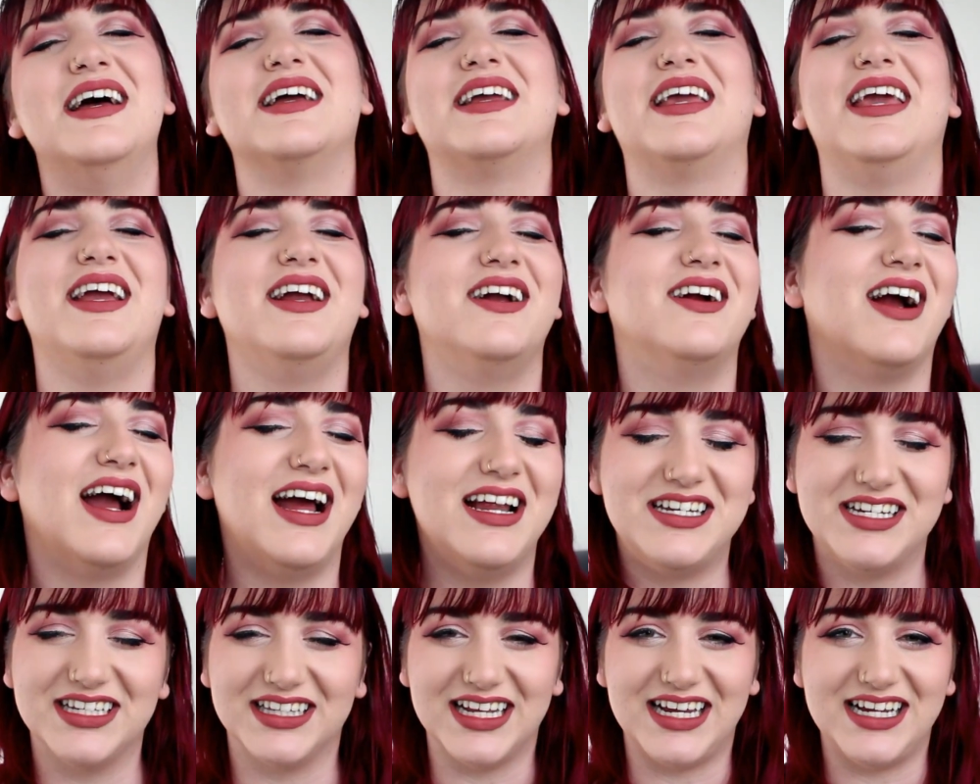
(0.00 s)

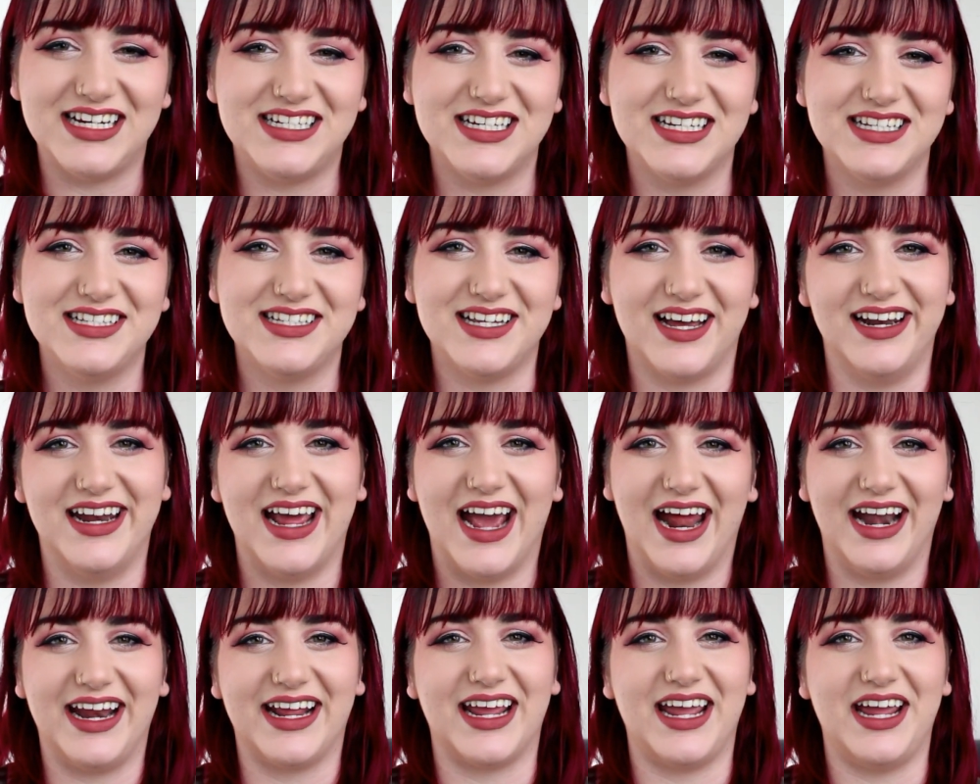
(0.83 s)
Congratulations on
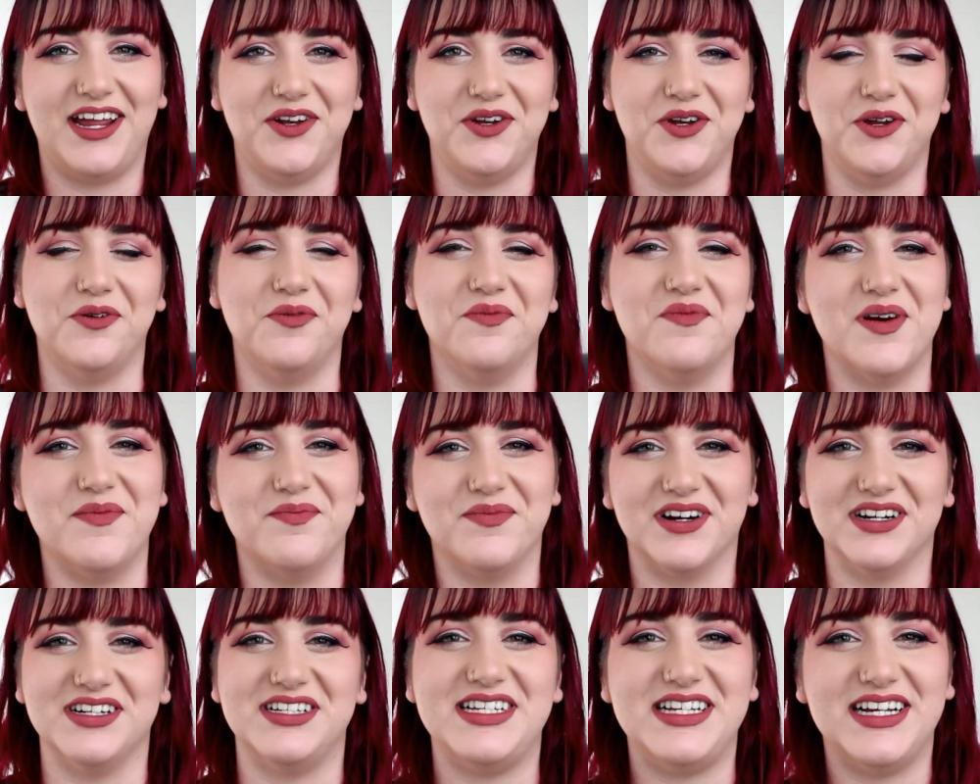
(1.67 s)
adding a new
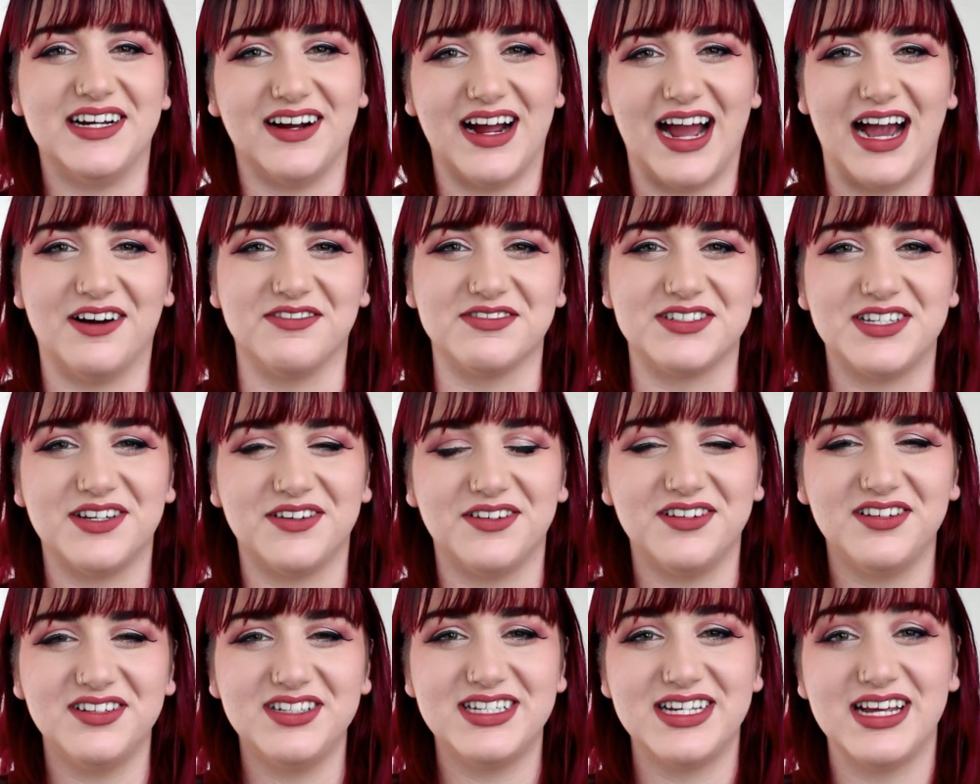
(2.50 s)
member to your
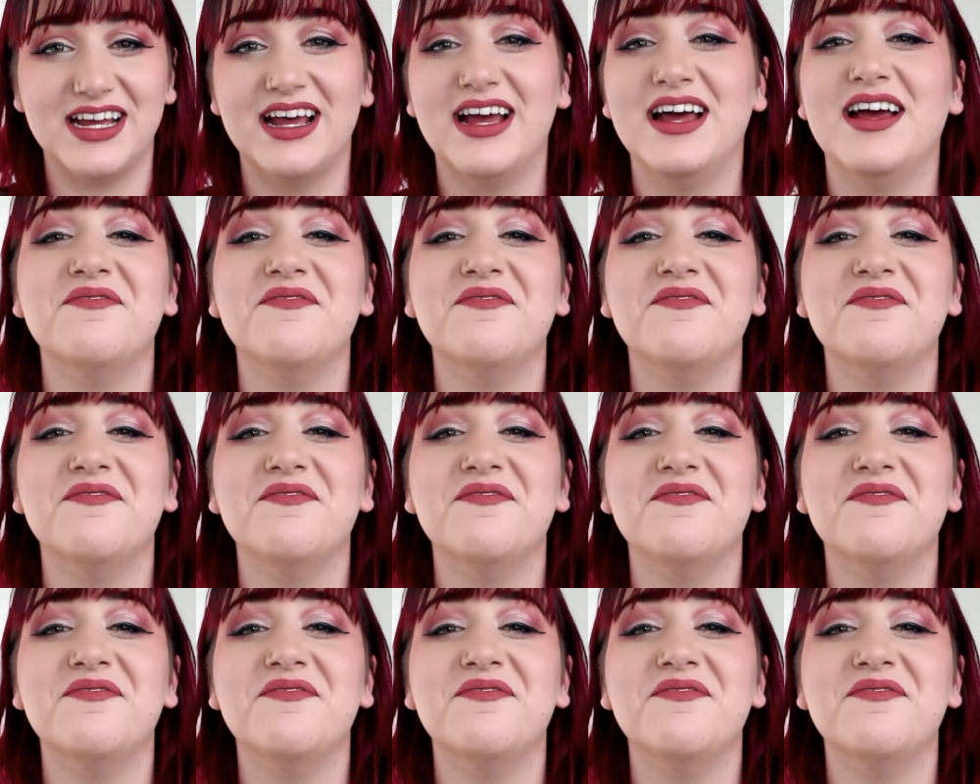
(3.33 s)
household.